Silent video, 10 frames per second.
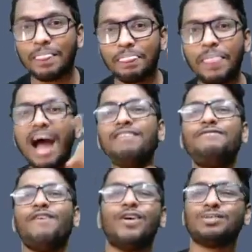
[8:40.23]
That
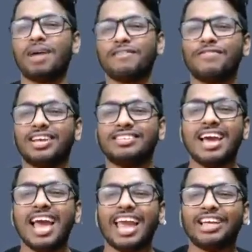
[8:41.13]
force, my friends,
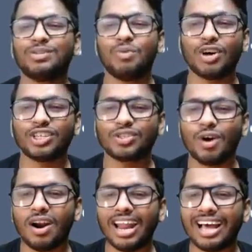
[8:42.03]
is what is called